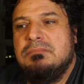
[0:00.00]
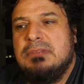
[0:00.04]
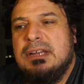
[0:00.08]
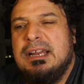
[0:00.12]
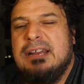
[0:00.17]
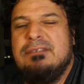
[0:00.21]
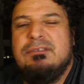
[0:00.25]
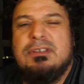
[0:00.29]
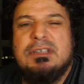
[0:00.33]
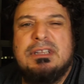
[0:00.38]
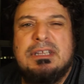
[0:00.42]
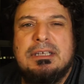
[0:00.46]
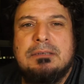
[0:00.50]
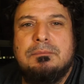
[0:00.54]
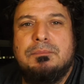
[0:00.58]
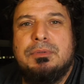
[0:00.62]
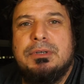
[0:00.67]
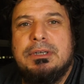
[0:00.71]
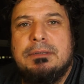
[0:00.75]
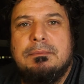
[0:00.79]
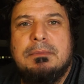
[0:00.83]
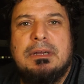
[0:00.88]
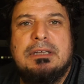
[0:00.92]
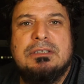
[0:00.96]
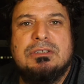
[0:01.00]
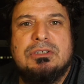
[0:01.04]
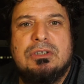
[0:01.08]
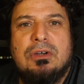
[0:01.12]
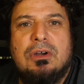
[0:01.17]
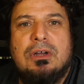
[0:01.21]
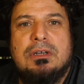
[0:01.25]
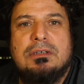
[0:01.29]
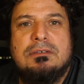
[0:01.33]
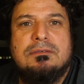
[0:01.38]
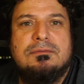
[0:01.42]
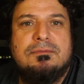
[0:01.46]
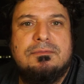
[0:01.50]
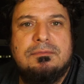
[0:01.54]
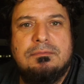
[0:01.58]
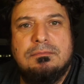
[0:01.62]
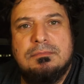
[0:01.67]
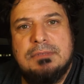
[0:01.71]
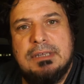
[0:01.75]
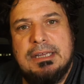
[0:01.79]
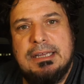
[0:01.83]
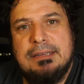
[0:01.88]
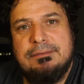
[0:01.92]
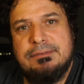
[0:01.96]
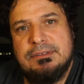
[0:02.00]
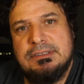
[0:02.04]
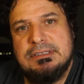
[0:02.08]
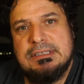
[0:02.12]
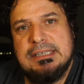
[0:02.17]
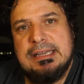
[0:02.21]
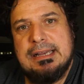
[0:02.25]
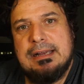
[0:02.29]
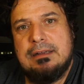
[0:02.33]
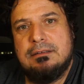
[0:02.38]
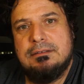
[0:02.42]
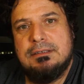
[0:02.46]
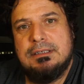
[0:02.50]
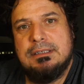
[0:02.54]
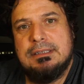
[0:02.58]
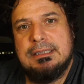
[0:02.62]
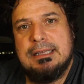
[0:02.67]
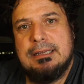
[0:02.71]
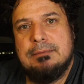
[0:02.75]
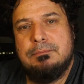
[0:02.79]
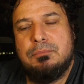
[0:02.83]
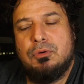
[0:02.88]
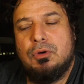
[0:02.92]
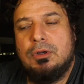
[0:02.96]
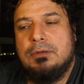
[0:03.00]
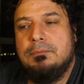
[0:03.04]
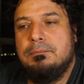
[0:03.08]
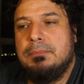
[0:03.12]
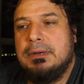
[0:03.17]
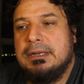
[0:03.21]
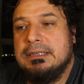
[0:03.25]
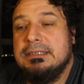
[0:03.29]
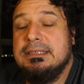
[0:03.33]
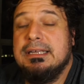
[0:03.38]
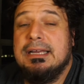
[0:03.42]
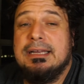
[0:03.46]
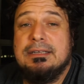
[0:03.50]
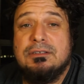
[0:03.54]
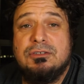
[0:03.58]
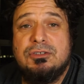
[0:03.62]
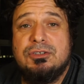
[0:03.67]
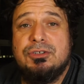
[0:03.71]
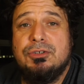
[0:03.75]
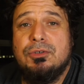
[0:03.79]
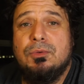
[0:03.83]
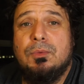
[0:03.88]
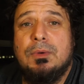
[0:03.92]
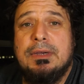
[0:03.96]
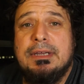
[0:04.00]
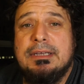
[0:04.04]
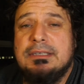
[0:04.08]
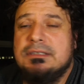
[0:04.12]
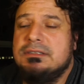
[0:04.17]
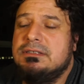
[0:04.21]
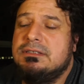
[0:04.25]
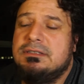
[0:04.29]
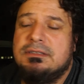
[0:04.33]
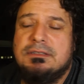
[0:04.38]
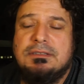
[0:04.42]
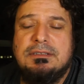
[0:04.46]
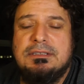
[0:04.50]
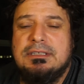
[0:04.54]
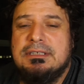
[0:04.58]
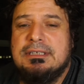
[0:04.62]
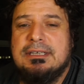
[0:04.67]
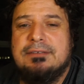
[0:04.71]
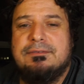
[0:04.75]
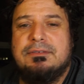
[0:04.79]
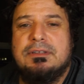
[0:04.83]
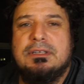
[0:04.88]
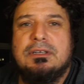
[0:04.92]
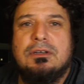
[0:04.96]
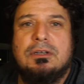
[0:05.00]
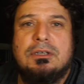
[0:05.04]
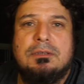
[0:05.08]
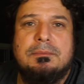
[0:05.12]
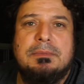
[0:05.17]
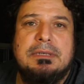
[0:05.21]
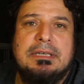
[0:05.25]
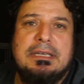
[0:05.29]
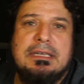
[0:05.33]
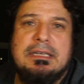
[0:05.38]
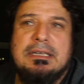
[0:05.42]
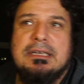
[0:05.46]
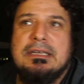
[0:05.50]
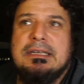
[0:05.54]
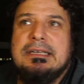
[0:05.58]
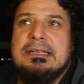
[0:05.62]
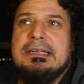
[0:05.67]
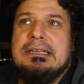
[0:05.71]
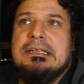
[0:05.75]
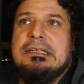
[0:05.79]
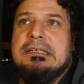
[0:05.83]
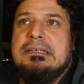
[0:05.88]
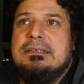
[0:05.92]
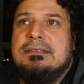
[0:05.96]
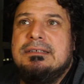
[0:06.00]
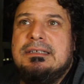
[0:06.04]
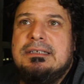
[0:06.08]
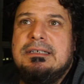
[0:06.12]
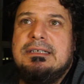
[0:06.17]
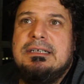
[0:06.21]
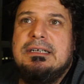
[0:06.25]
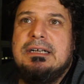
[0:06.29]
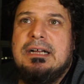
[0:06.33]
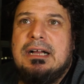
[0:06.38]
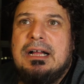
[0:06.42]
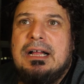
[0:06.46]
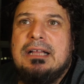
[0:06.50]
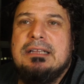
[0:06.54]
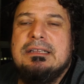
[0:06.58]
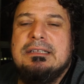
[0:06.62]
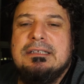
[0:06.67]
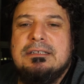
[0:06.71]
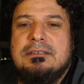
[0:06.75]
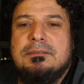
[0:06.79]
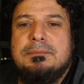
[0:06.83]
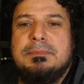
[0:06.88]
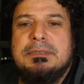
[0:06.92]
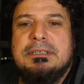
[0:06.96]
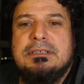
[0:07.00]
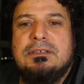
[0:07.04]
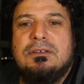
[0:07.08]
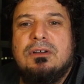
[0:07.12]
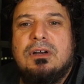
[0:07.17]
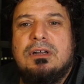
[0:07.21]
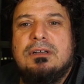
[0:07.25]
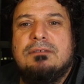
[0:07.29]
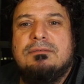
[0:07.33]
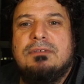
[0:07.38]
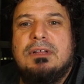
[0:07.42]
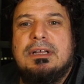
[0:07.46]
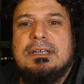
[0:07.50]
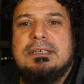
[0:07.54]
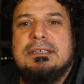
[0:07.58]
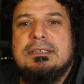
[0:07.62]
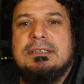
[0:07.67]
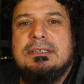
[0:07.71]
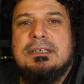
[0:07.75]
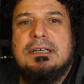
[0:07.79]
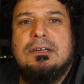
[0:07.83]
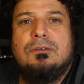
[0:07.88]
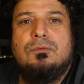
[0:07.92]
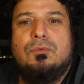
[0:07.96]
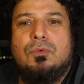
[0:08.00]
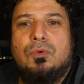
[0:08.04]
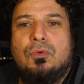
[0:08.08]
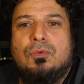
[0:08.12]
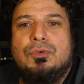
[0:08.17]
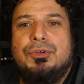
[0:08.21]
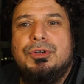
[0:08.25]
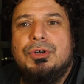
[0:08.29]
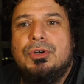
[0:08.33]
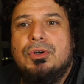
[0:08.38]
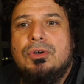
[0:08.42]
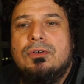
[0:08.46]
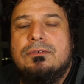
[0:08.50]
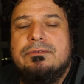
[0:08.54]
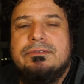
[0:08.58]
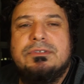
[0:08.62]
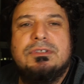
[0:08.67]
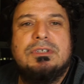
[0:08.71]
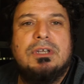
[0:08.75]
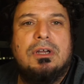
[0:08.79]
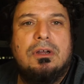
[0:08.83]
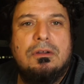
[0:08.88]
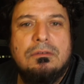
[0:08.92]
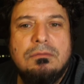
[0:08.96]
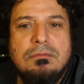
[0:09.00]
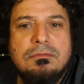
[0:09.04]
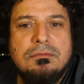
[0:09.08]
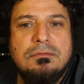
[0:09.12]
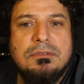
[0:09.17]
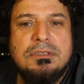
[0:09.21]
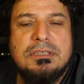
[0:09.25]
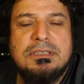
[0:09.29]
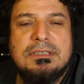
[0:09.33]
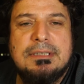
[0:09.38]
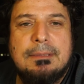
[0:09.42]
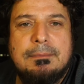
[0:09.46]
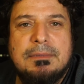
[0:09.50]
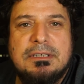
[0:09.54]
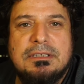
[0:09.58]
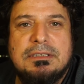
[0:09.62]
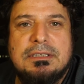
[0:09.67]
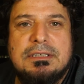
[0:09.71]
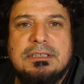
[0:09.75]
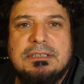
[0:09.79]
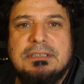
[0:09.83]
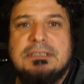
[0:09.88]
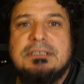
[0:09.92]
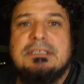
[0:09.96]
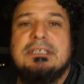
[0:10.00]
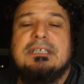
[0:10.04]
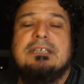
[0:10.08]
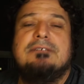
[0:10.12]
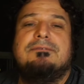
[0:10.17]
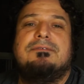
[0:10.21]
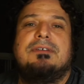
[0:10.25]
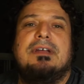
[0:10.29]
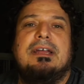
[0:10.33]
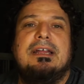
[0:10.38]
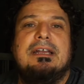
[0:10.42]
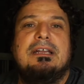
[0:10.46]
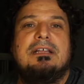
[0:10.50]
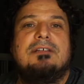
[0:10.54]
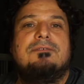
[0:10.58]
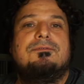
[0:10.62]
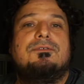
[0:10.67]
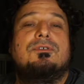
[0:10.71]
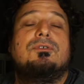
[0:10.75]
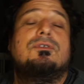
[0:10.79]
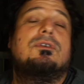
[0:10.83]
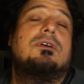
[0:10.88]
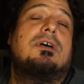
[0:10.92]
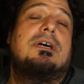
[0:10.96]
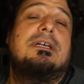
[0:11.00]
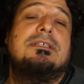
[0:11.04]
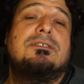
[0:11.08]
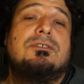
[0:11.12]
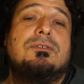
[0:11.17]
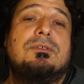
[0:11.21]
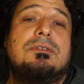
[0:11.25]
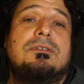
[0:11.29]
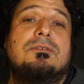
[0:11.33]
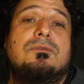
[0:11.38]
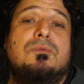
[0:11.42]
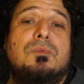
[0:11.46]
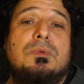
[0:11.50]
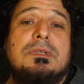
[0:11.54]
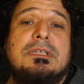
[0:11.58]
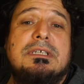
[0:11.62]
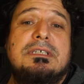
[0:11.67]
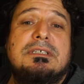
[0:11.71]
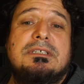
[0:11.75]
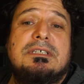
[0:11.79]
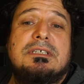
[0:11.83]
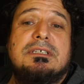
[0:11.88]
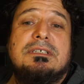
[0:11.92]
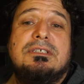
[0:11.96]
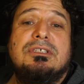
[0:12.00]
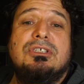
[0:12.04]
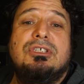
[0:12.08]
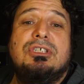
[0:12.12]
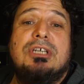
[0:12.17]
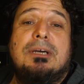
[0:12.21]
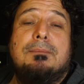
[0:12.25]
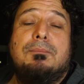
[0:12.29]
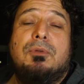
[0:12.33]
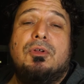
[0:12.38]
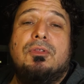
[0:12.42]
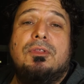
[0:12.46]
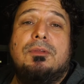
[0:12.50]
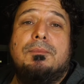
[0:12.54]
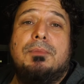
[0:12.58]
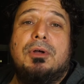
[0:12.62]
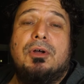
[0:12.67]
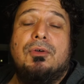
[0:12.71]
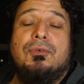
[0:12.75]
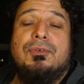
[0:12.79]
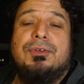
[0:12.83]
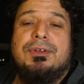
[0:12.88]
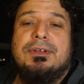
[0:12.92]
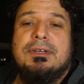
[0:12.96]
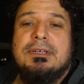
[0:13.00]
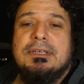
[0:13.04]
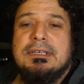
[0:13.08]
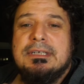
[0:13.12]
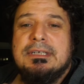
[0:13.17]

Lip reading: everything pretty much kind of evens out at that point. But yeah, 2 weeks, you're definitely going to be a little bit kind of like a raw nerve. So just something to consider for any of you guys who are willing to jump on the boat.